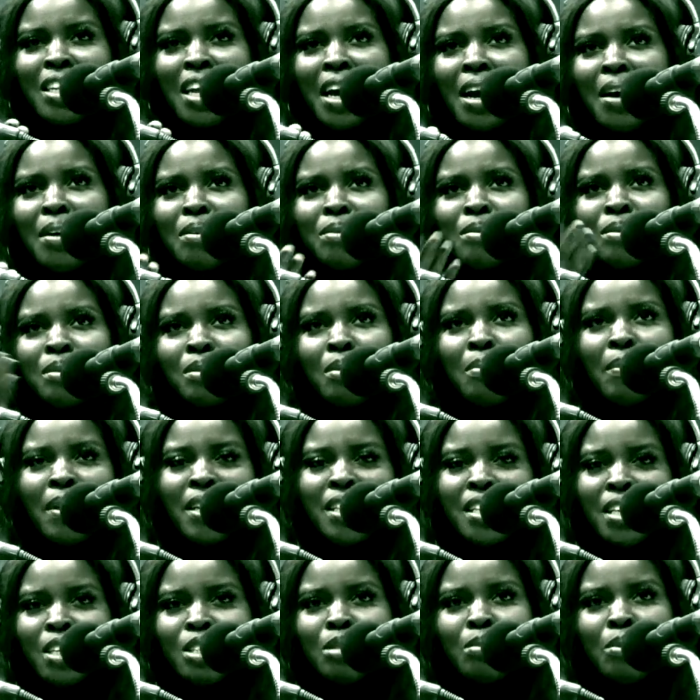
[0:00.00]
down so
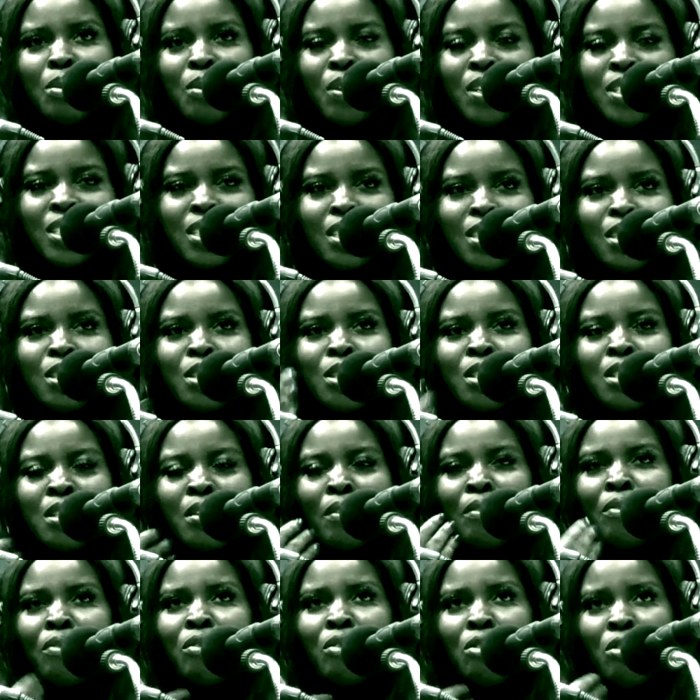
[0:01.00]
many experiences
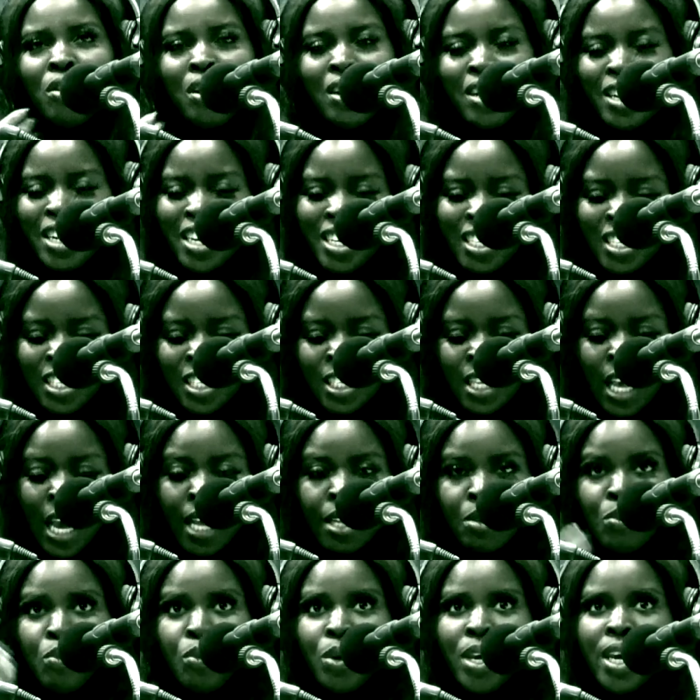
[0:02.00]
for us,
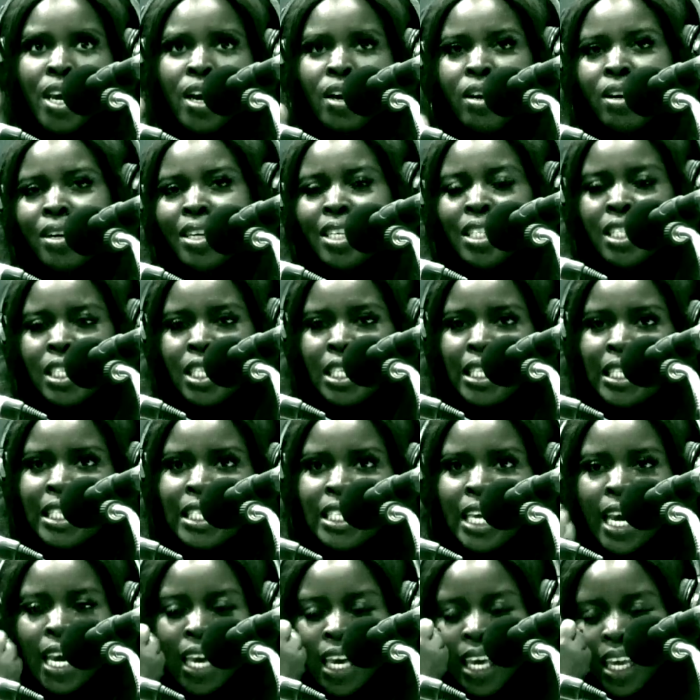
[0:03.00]
and we are going to
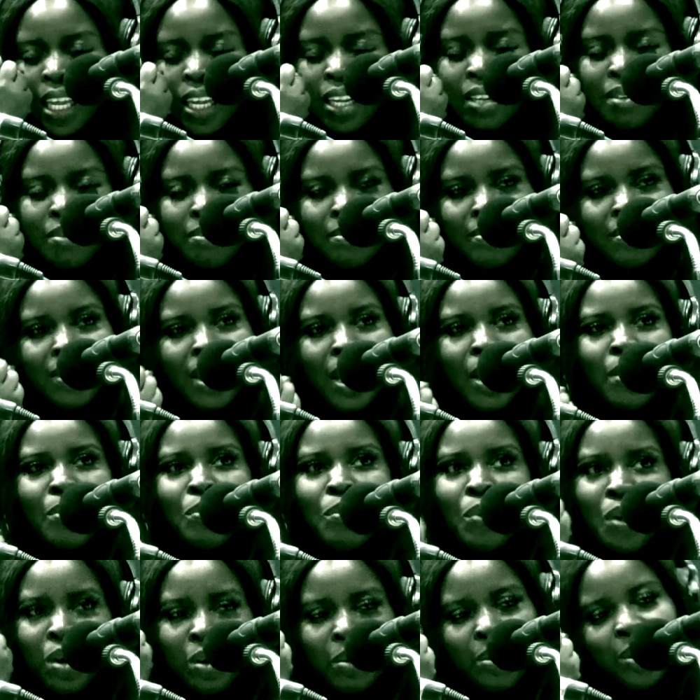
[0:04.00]
take it
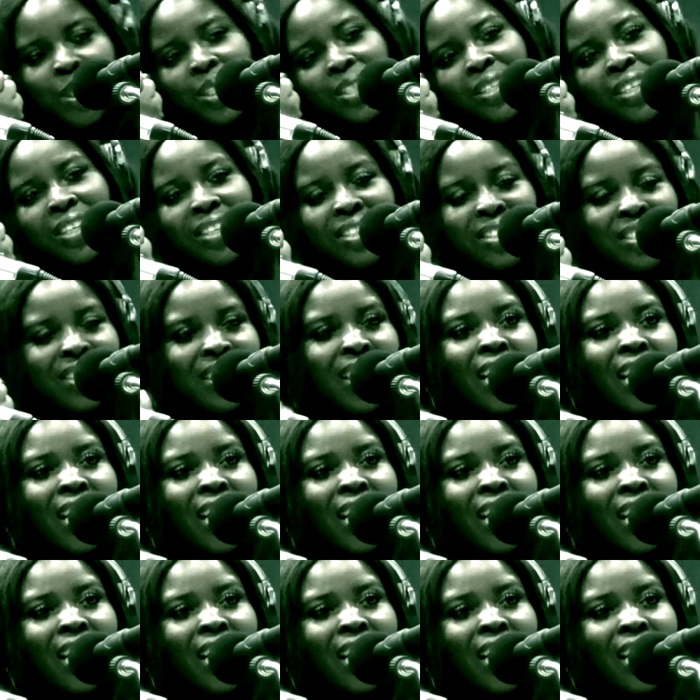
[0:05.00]
and work with us.